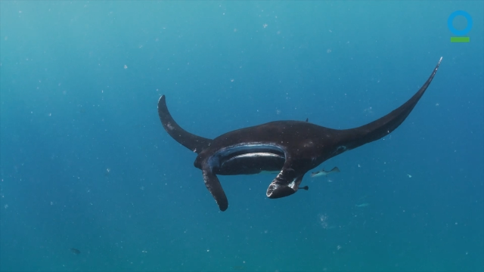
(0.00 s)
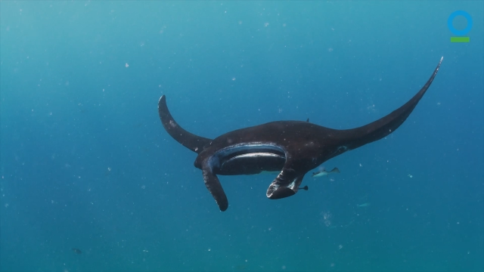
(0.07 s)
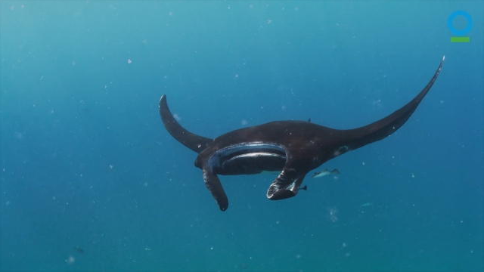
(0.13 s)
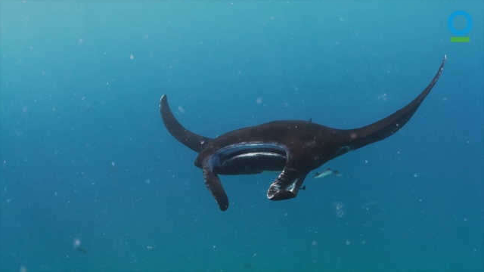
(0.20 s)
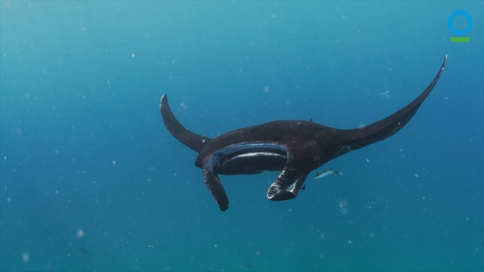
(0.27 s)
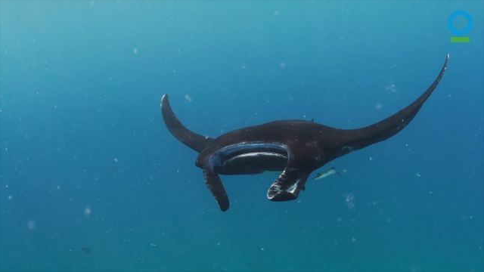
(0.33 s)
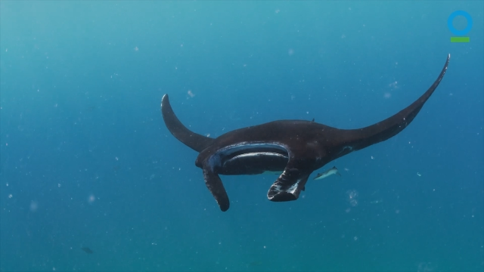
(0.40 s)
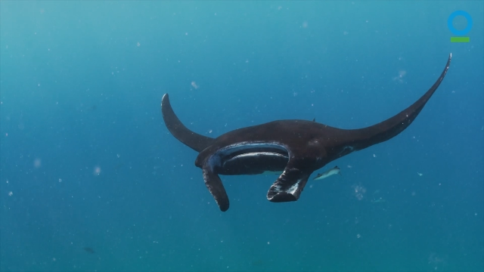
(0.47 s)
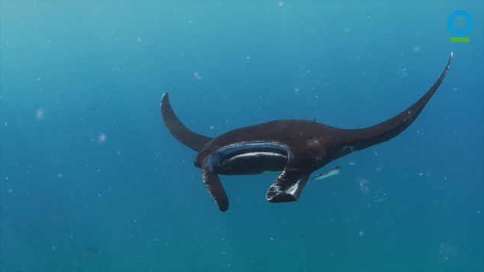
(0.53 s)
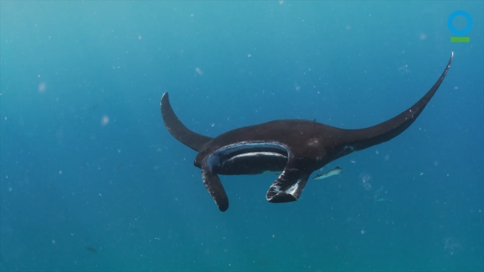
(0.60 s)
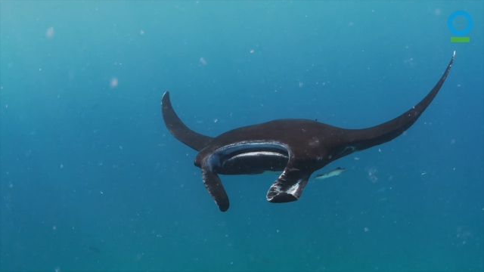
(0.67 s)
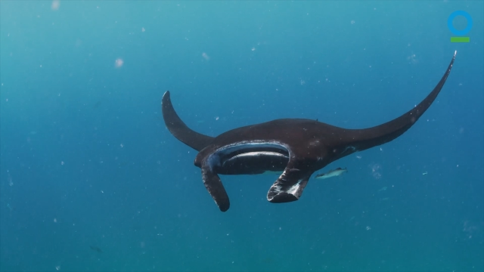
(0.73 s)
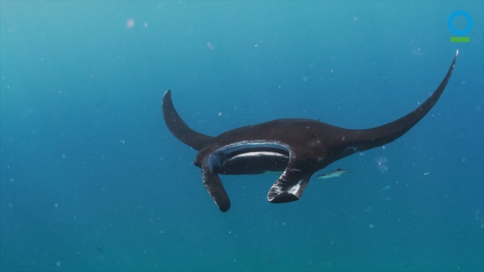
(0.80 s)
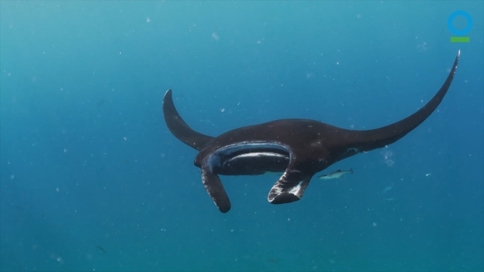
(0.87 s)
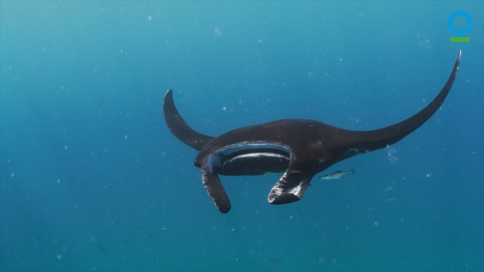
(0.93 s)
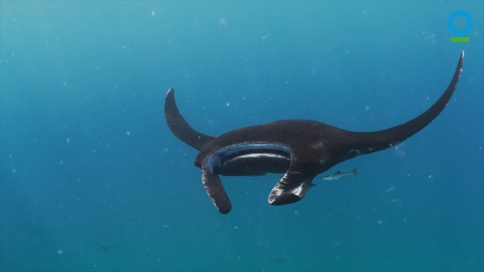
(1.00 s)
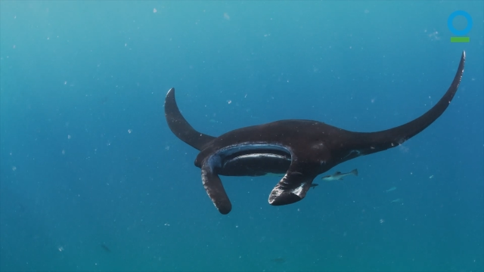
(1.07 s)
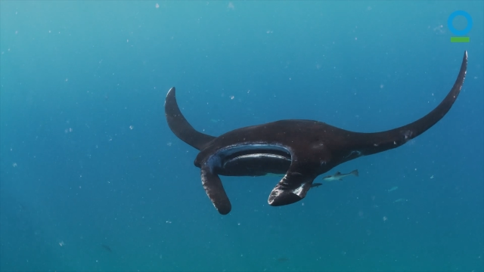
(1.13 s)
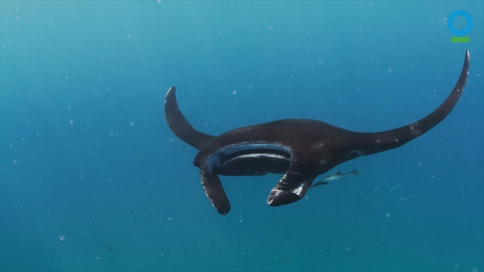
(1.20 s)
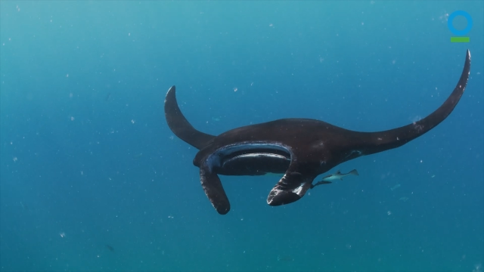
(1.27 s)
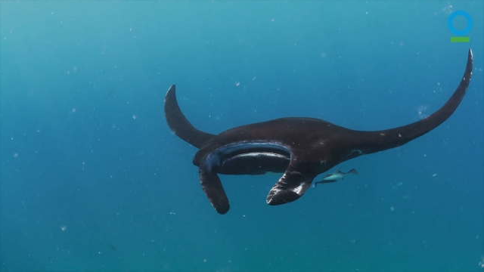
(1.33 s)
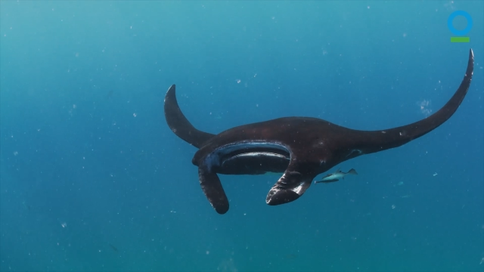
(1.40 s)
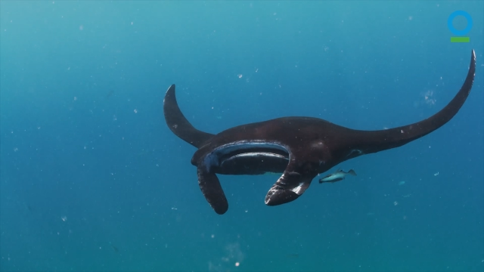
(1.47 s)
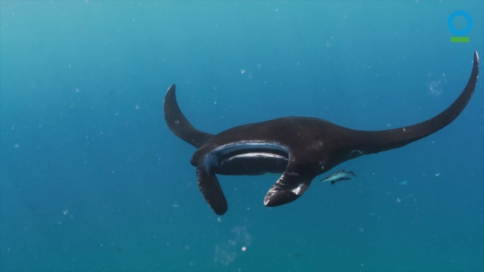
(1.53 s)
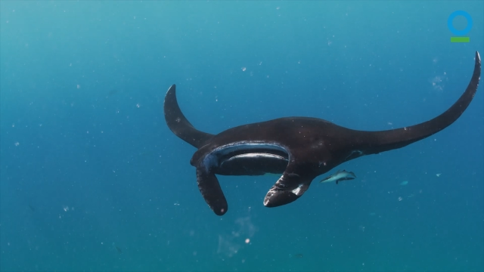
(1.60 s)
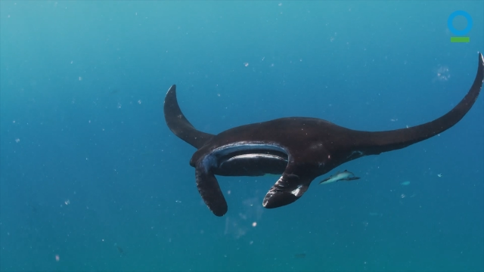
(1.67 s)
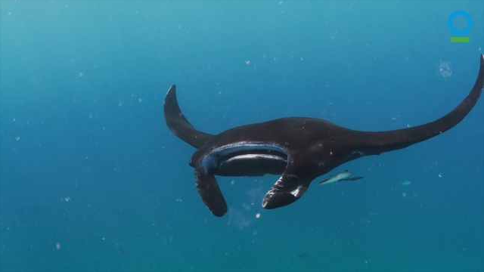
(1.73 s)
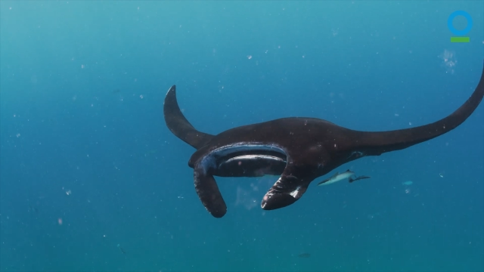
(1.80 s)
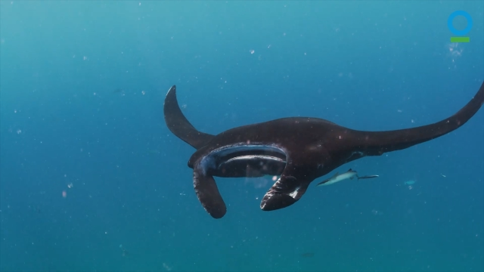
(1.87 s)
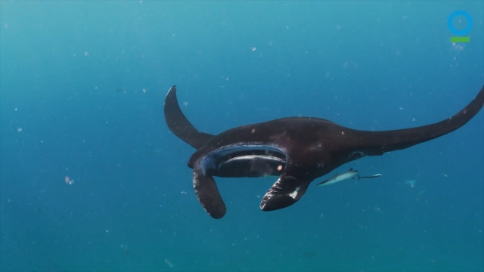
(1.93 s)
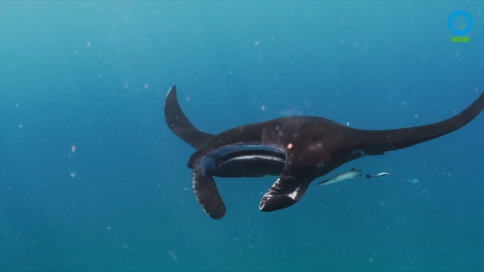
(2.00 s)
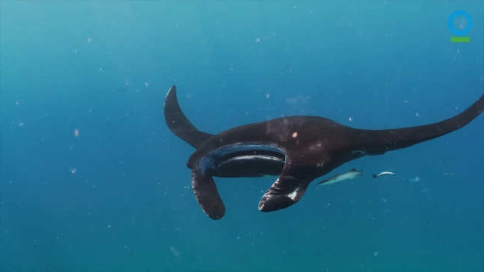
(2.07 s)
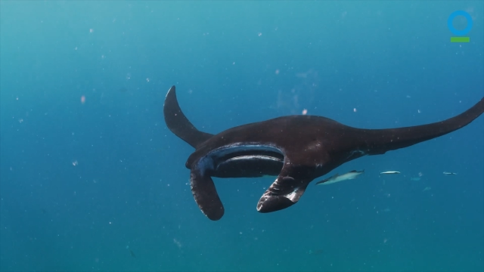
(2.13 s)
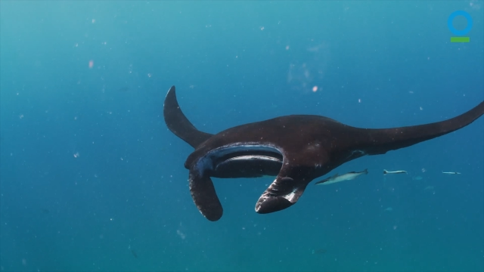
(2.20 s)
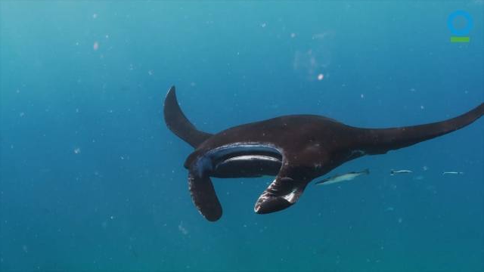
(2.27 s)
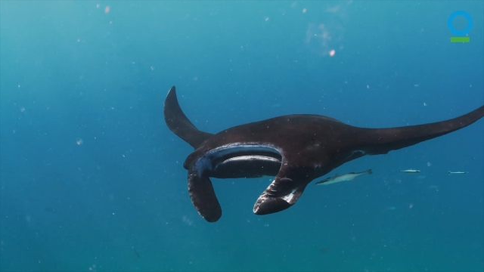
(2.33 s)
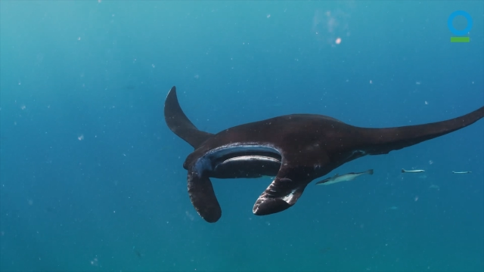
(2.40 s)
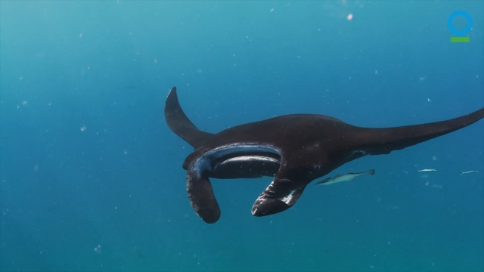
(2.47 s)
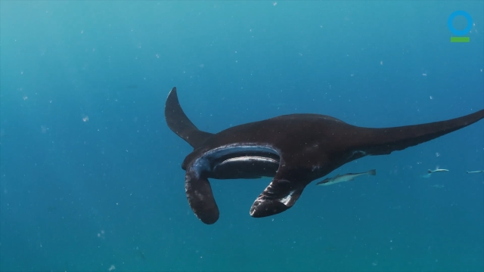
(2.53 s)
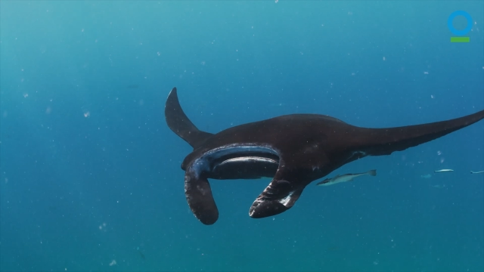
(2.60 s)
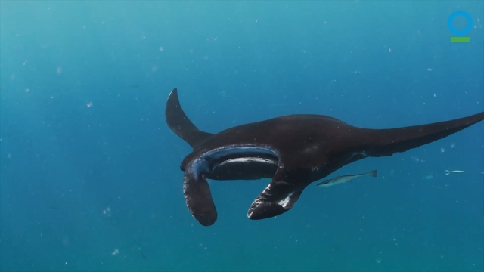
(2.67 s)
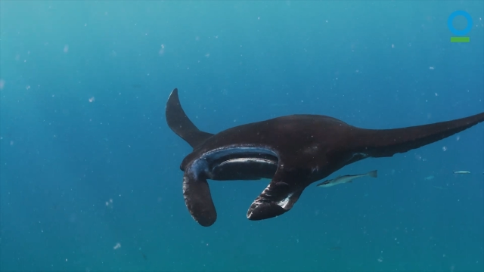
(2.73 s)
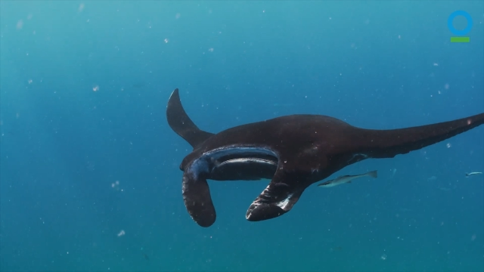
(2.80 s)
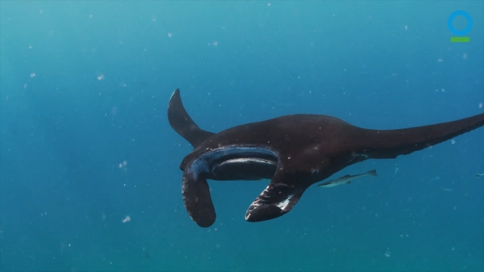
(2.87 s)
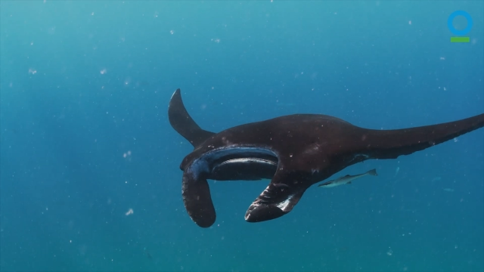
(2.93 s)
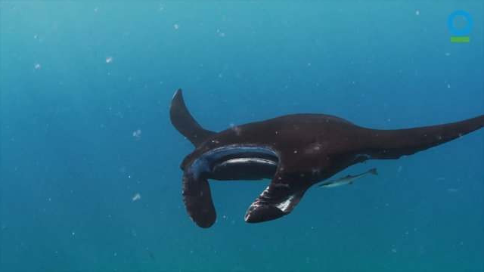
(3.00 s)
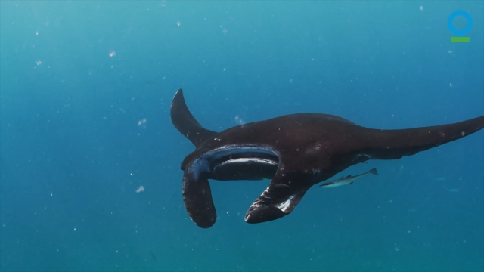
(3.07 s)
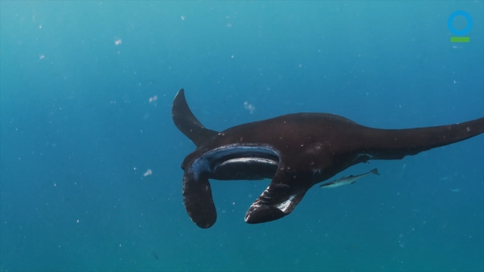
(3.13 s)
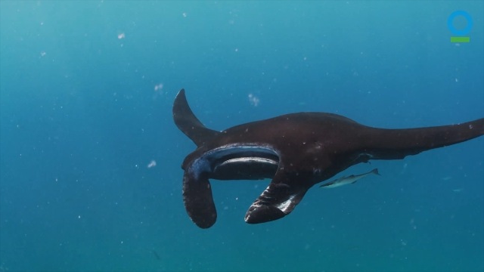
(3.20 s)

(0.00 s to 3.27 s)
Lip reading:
No face is visible, so there are no lips to read.